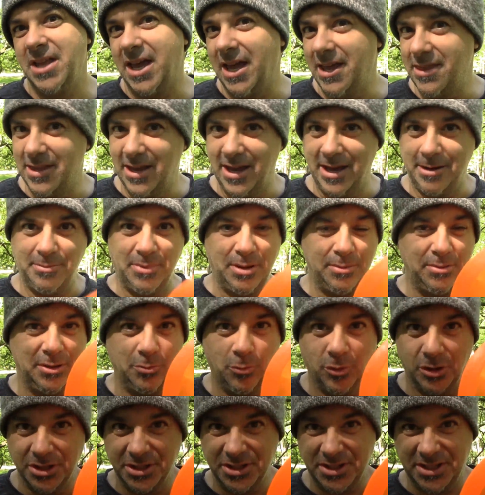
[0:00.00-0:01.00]
and then maybe
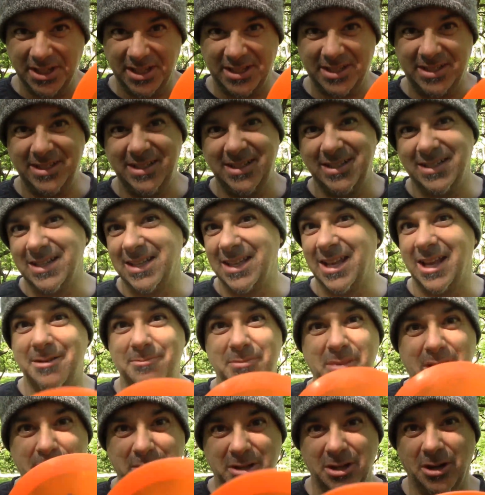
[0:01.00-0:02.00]
160s, and
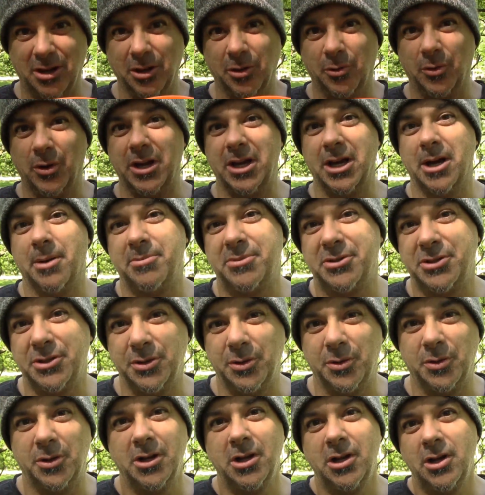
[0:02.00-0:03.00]
then maybe all the way up
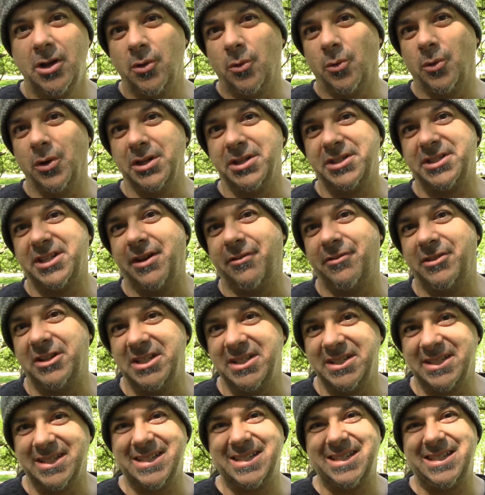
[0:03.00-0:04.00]
to
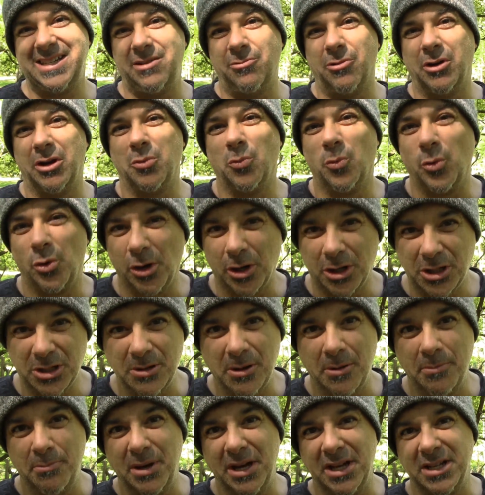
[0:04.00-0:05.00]
170s, and see what works
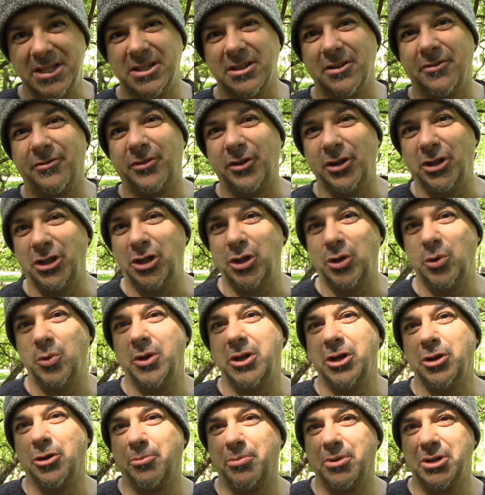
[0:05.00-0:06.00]
best for you
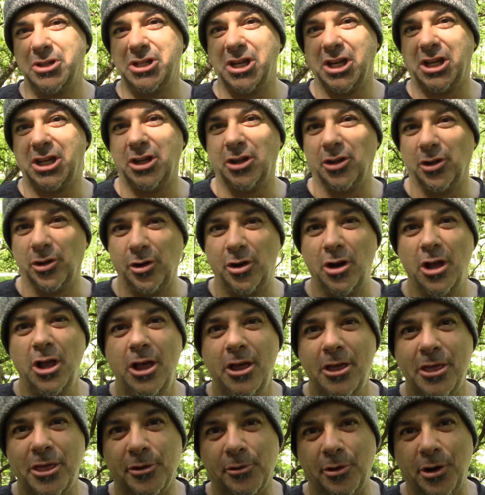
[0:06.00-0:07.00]
and your particular
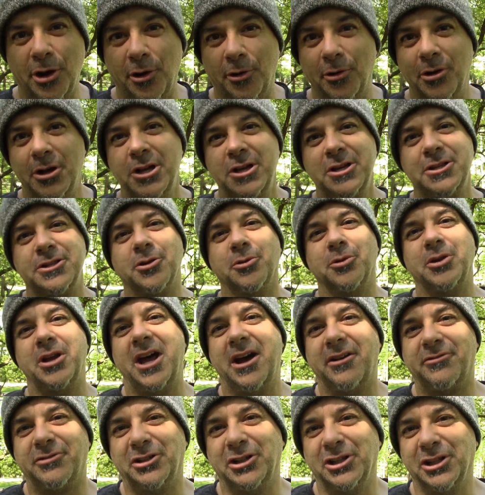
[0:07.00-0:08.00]
throw. Don't
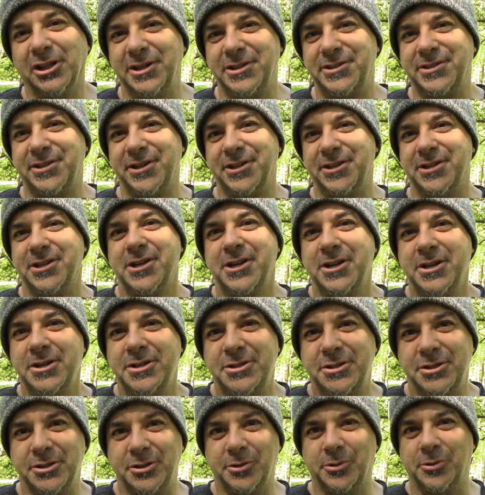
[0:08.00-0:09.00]
ever listen
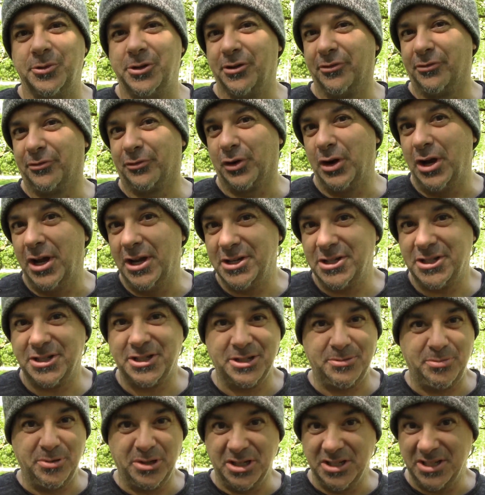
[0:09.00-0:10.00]
to your friends
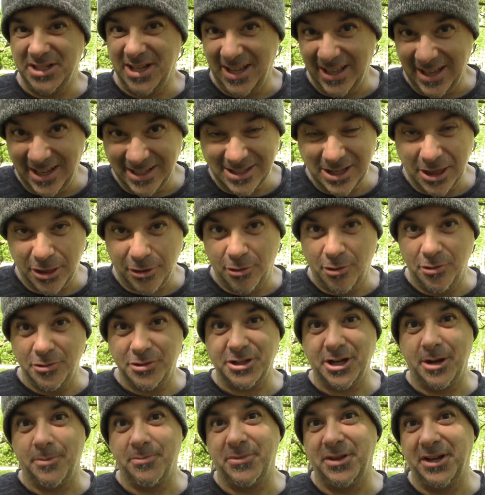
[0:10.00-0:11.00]
just because they like to throw
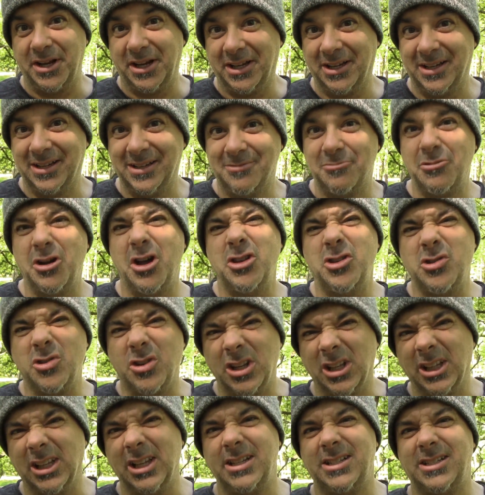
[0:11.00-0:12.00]
something. Well, you
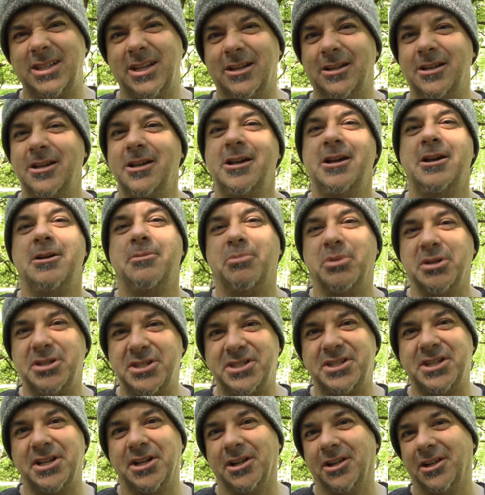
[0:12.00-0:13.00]
can listen, but
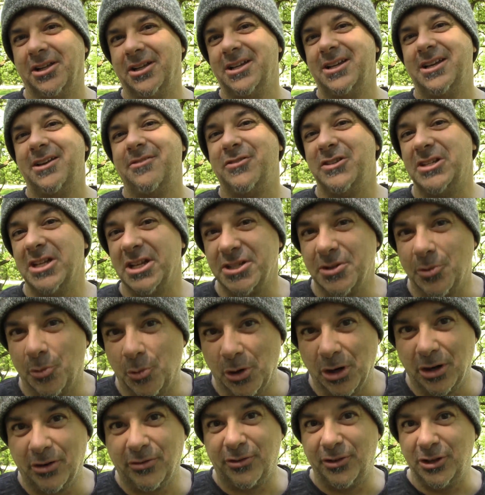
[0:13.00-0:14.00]
still, if it doesn't
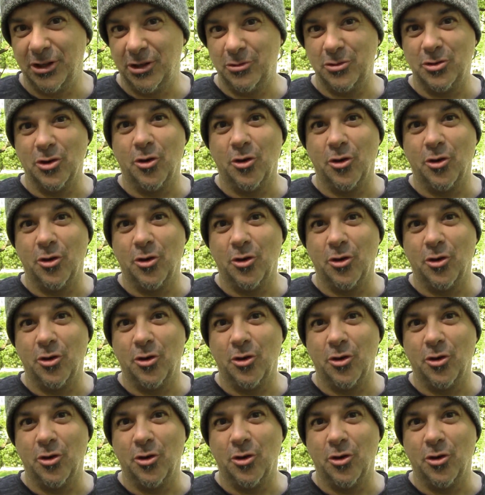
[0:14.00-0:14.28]
work for you,